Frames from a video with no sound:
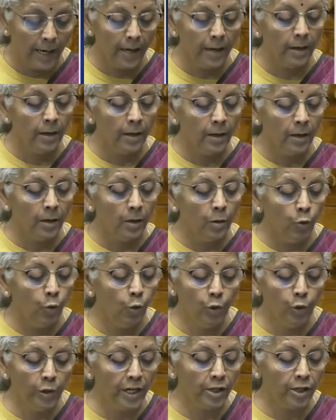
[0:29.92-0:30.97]
A,
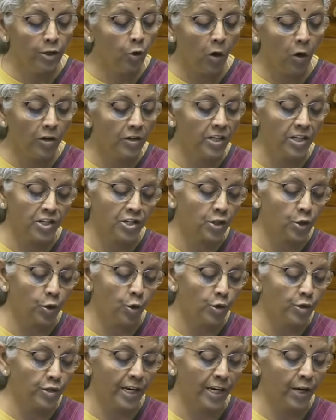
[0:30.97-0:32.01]
who did not
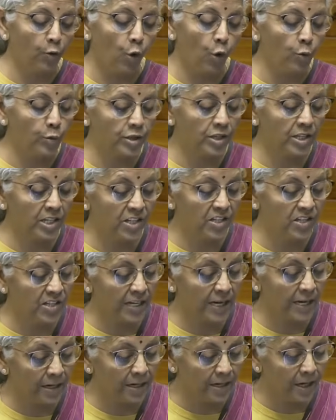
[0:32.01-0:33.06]
disclose their
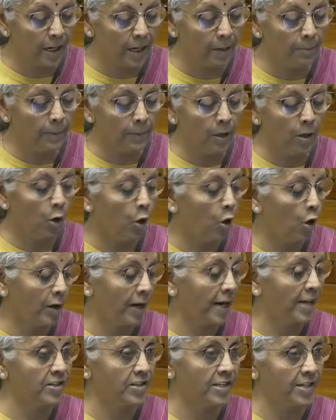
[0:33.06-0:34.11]
overseas income
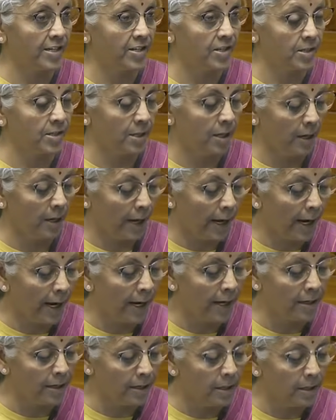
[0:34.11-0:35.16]
or assets,
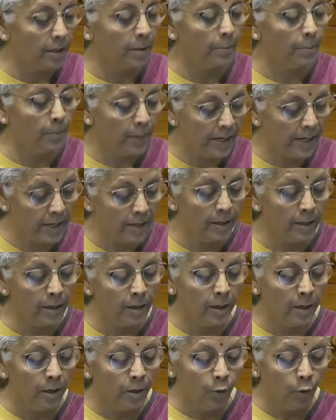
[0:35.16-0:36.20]
and
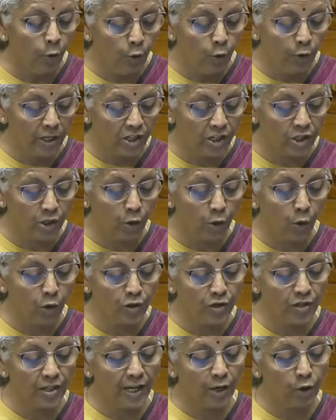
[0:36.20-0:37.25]
B, who
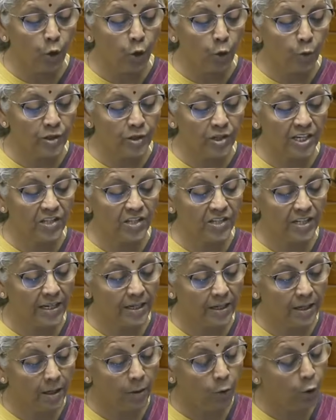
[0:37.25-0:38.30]
disclosed their overseas